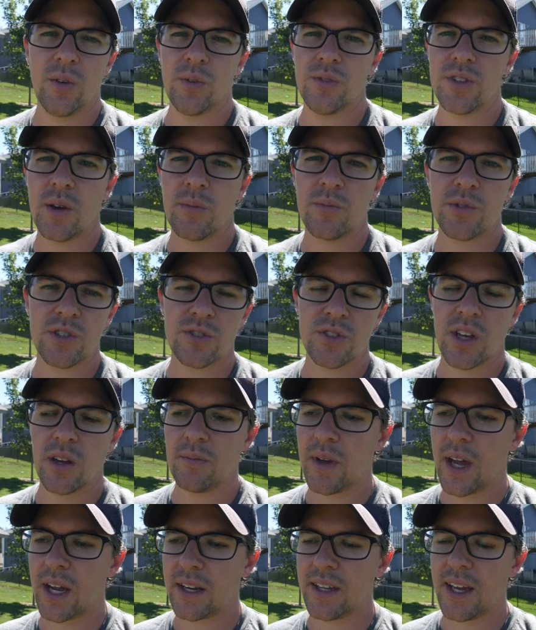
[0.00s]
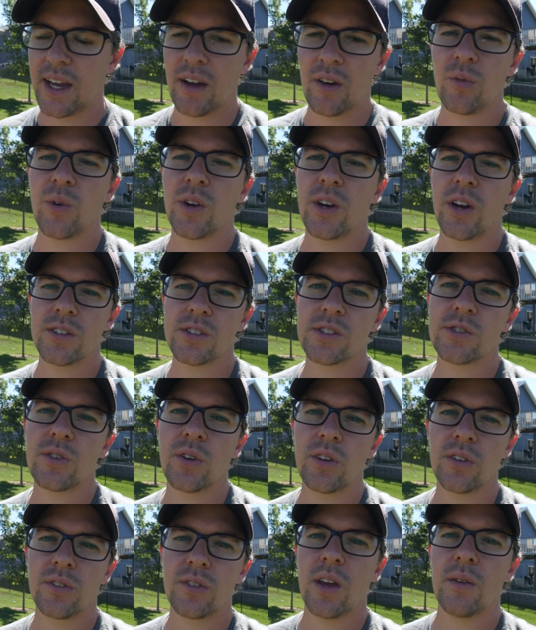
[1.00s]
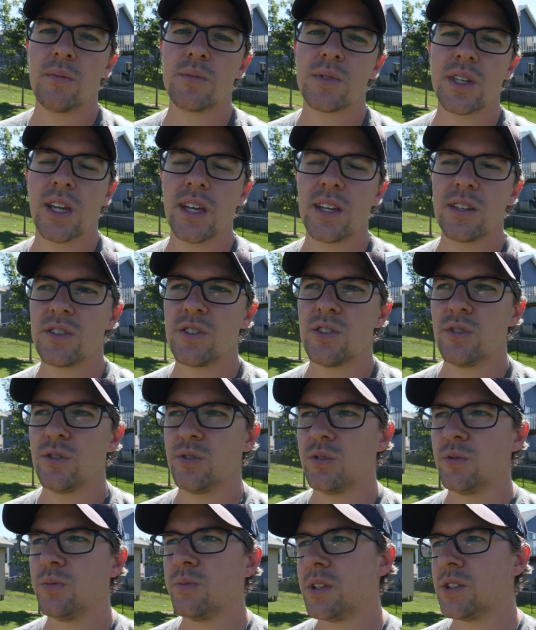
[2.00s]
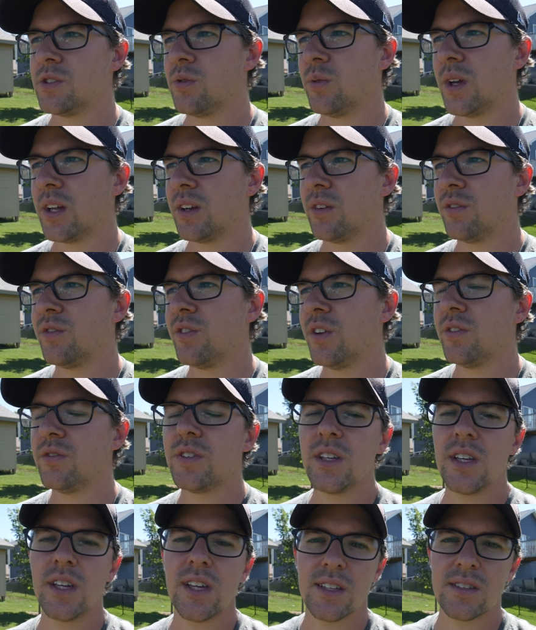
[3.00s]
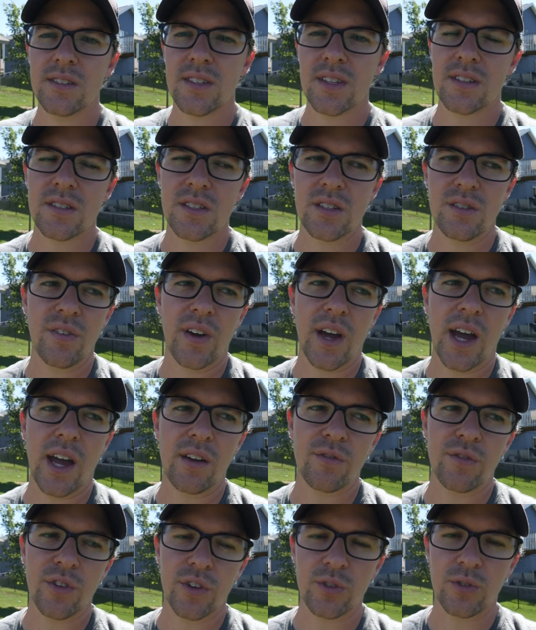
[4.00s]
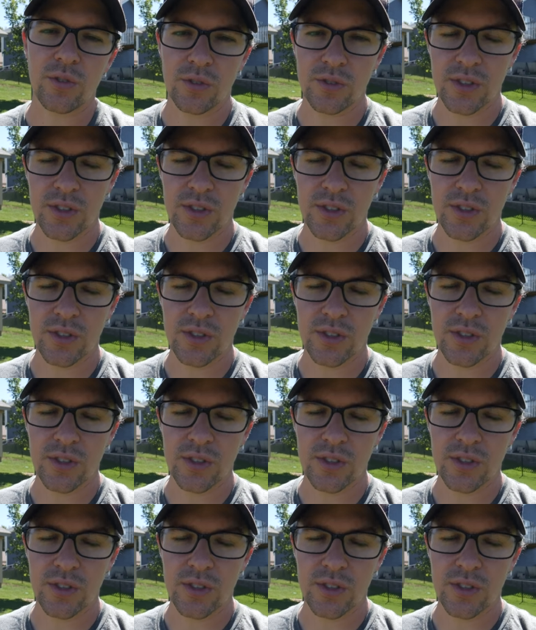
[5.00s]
when temperatures come back down, when our soil temps get to between 50 and 65 for cool